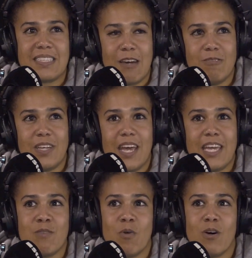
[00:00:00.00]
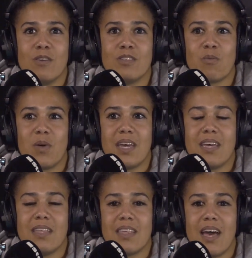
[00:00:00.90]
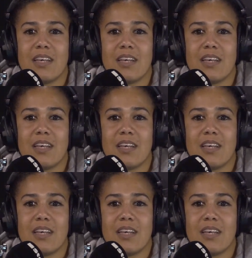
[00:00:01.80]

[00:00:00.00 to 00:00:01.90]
LJ was with